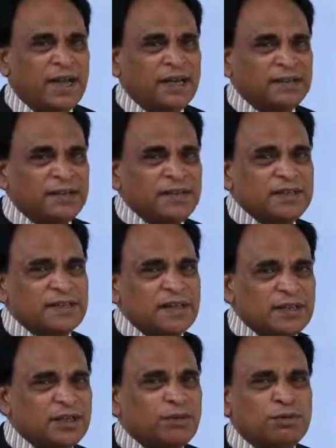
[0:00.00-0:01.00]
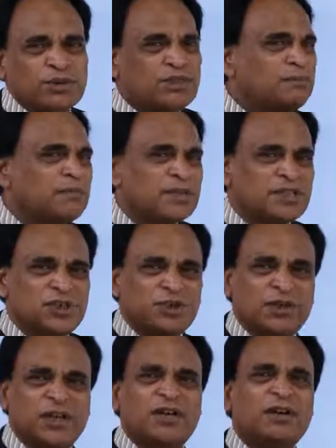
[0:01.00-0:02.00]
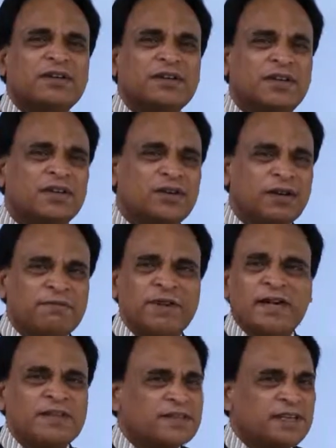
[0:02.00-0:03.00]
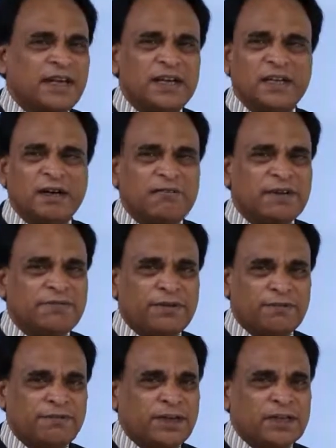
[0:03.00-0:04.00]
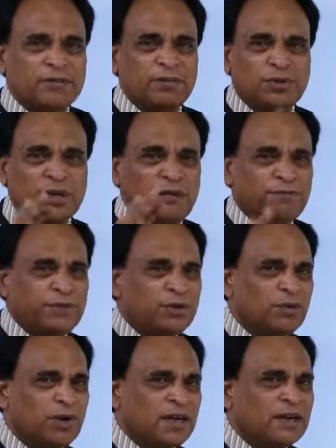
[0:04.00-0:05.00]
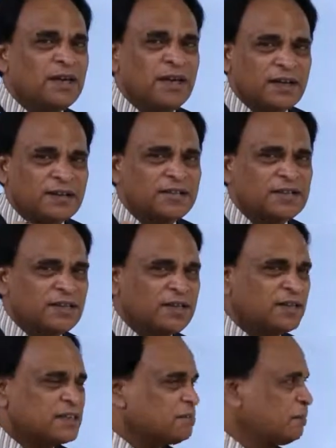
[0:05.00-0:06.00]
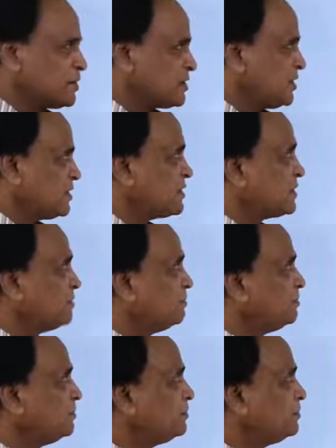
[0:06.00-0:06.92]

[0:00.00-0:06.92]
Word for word: and these are huge numbers you cannot think of staying away from Facebook if you are a serious business.